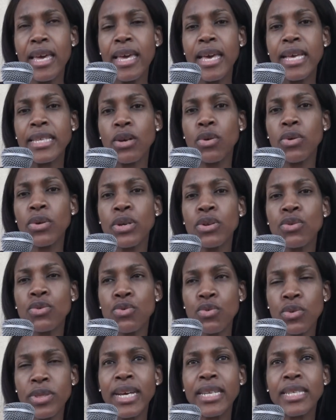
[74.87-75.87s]
as I already
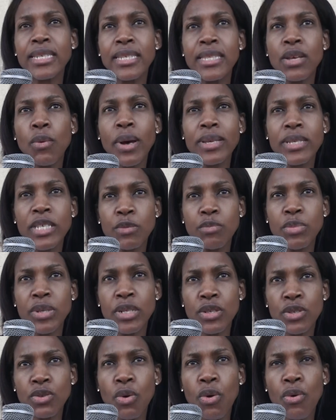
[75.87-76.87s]
knew that there was a
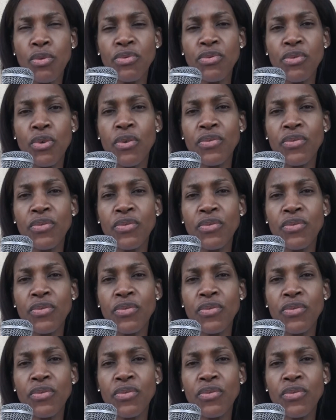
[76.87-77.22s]
spirit of,